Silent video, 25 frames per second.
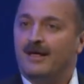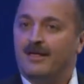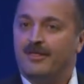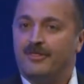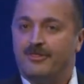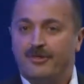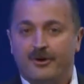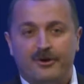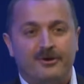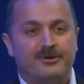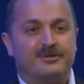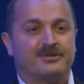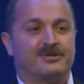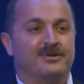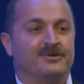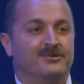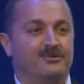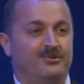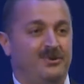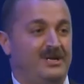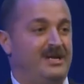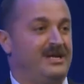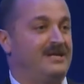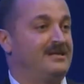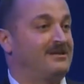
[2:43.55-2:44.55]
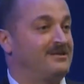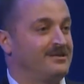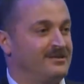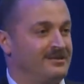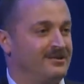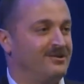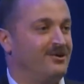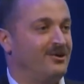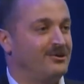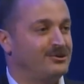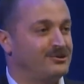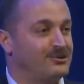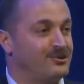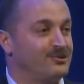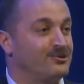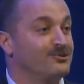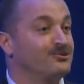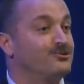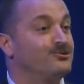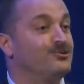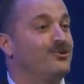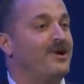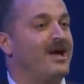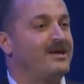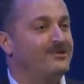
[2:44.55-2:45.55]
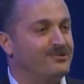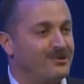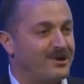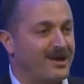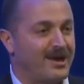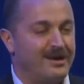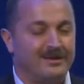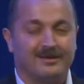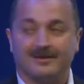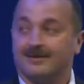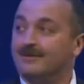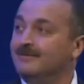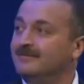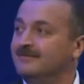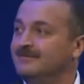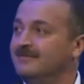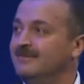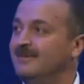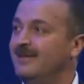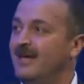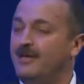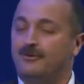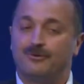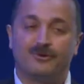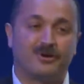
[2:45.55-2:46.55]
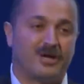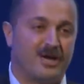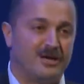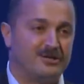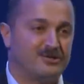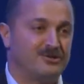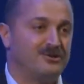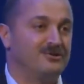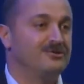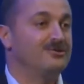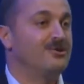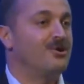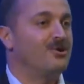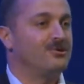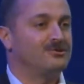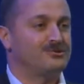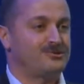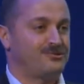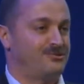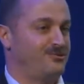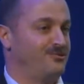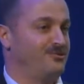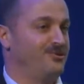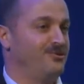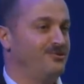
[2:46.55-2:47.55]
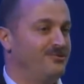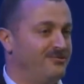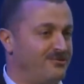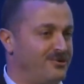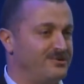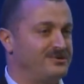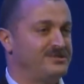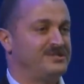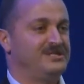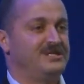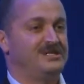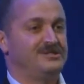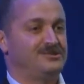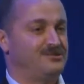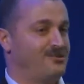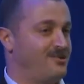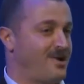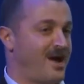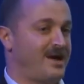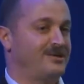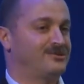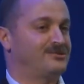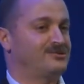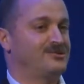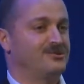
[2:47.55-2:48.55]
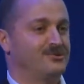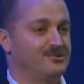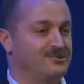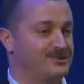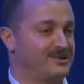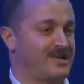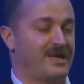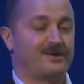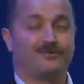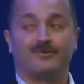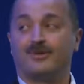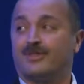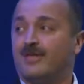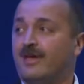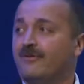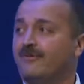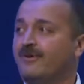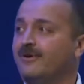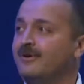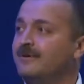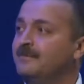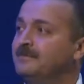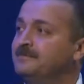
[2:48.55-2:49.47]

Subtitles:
Third, we need also to educate. Education goes through universities, through high schools, and whatever.